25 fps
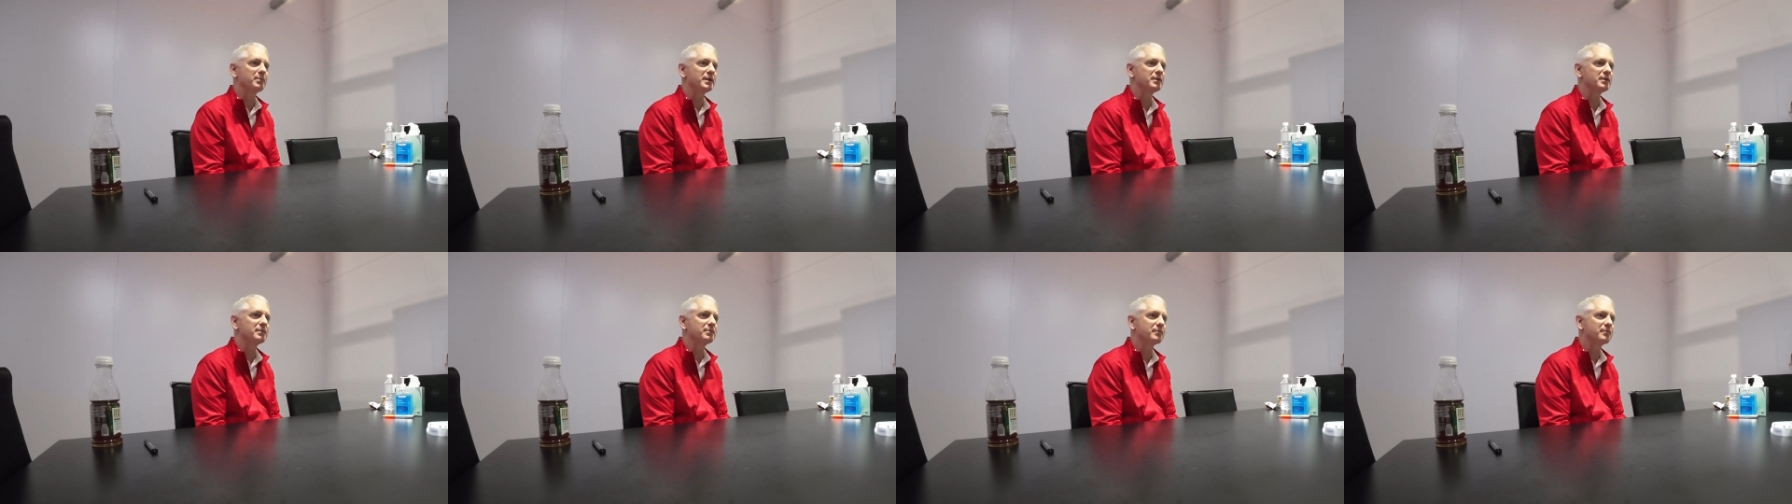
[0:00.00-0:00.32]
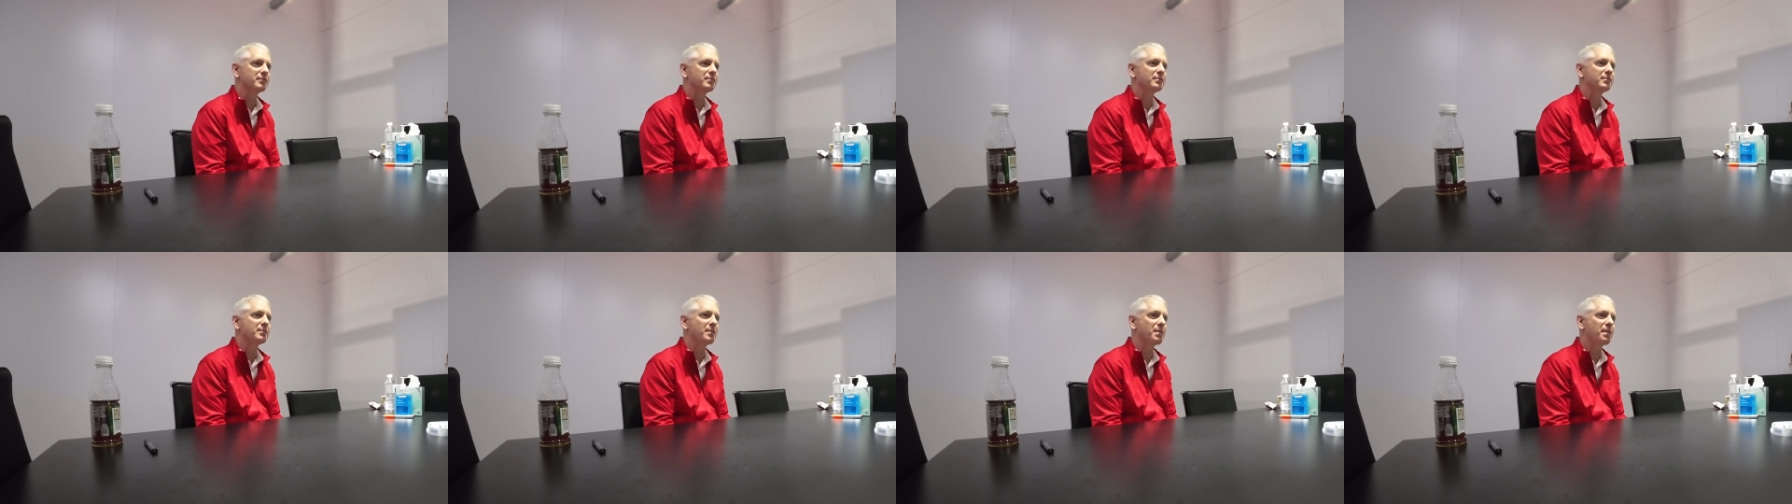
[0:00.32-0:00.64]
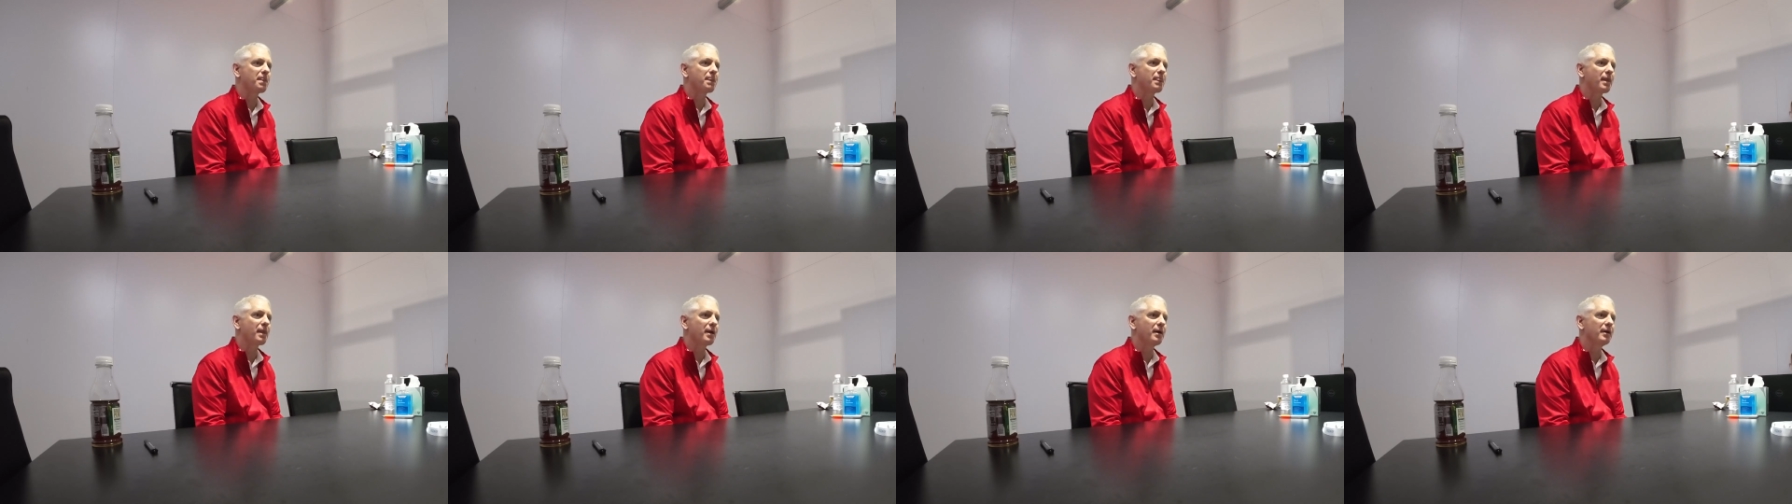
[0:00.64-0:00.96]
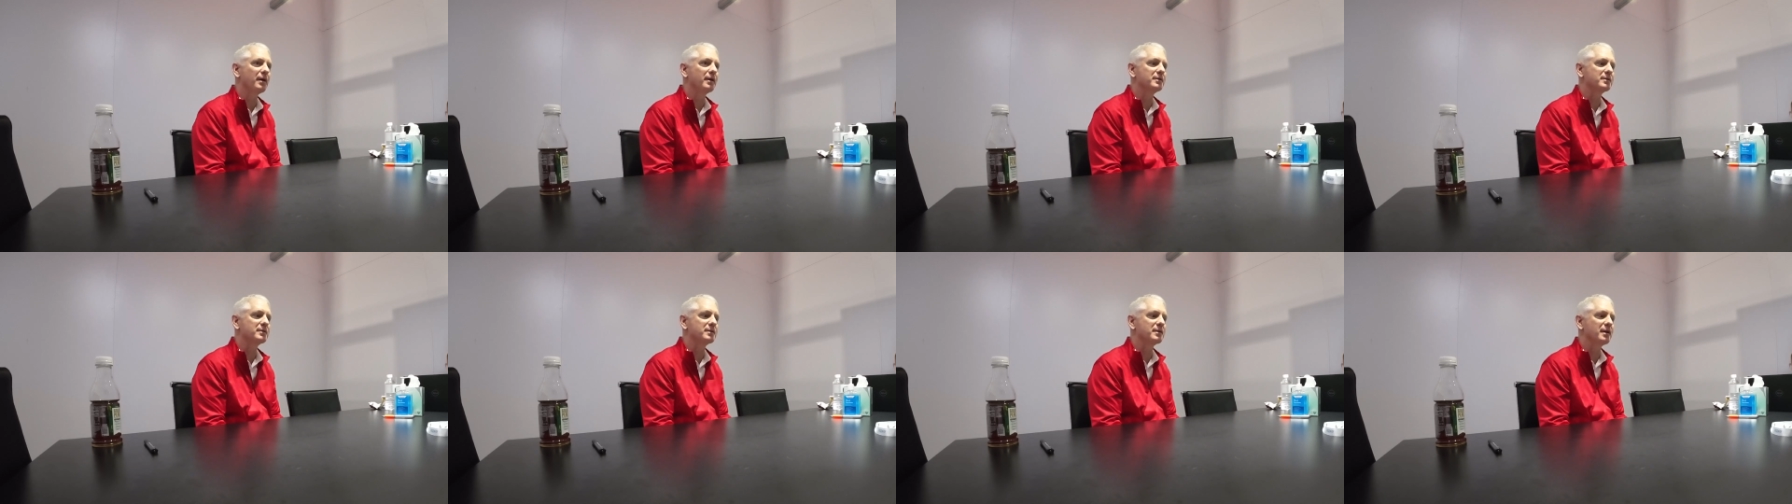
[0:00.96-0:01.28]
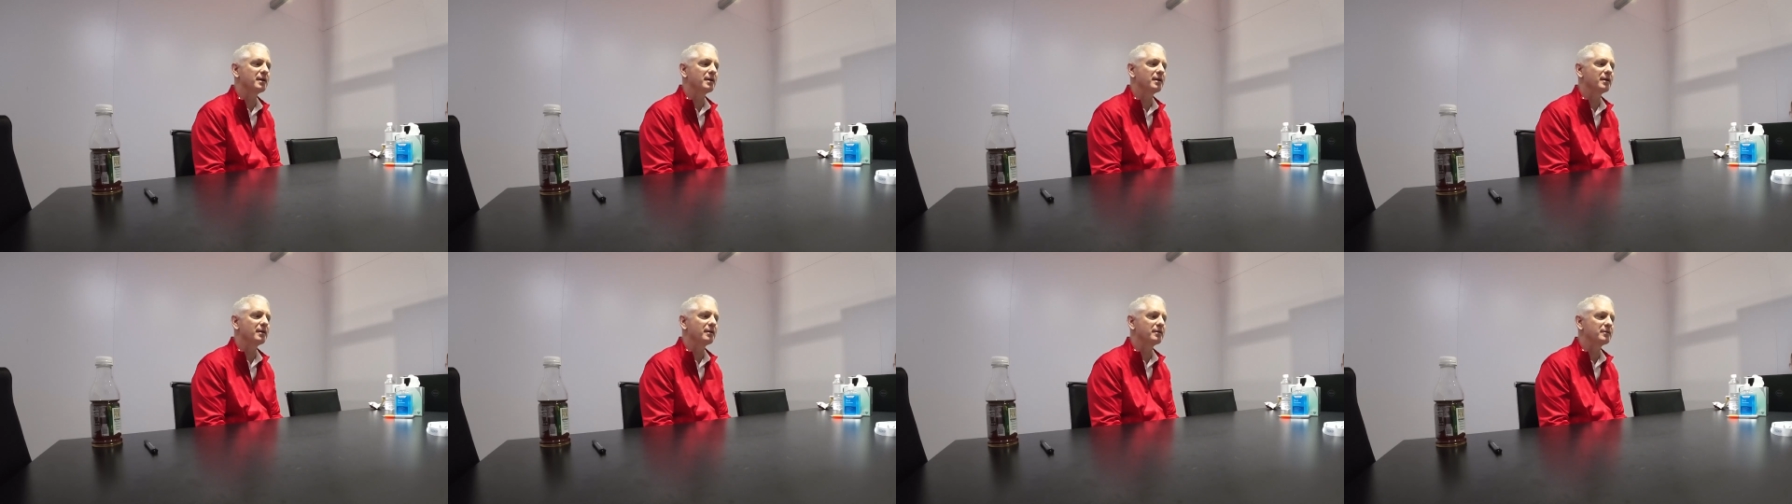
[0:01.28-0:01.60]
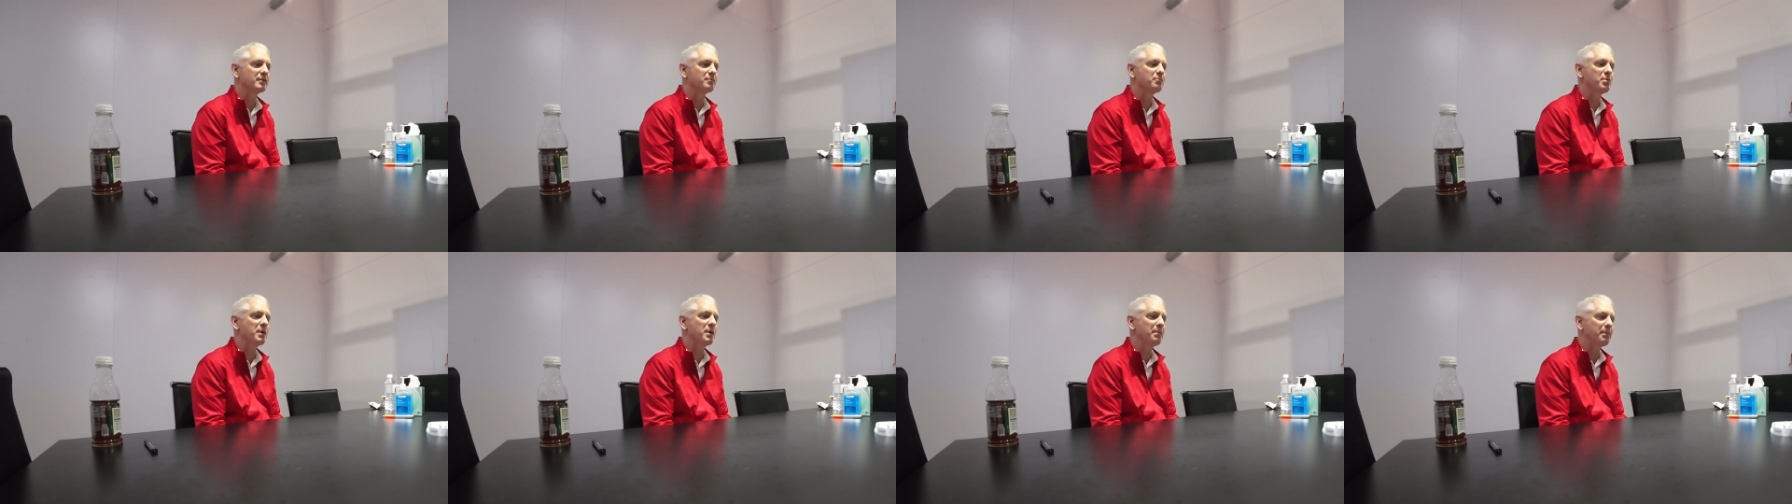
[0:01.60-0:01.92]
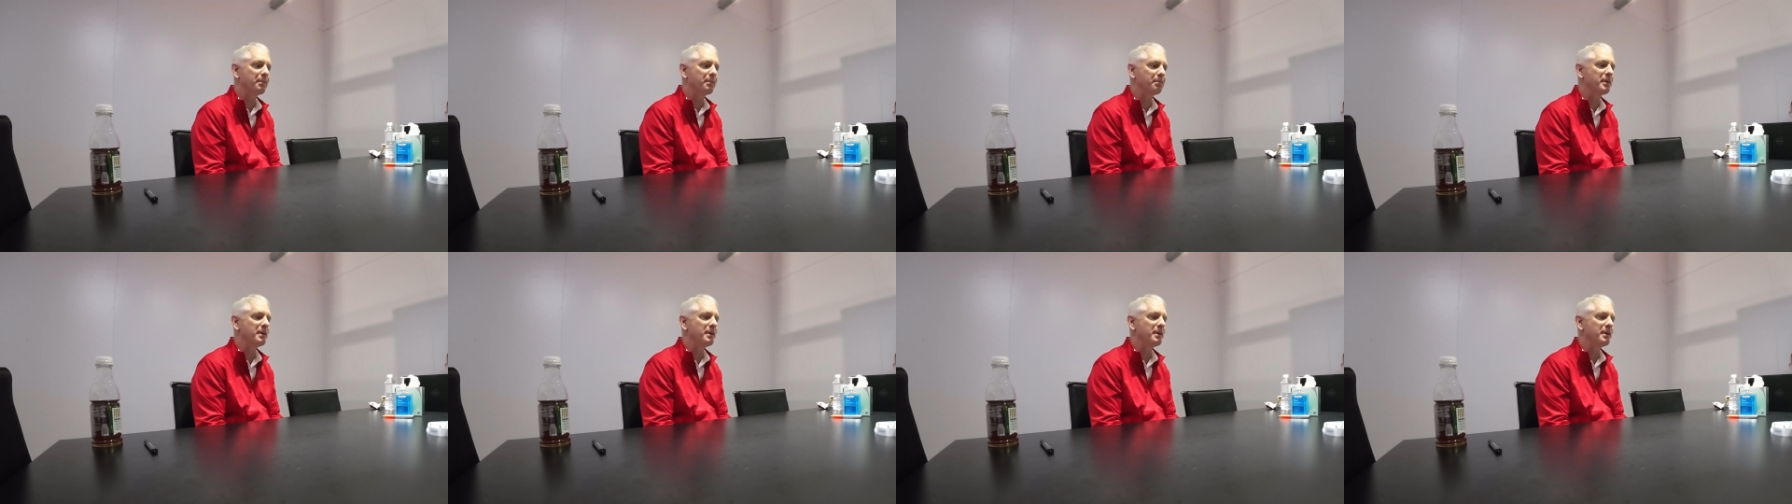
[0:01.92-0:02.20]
That's spectacular. It's very interesting.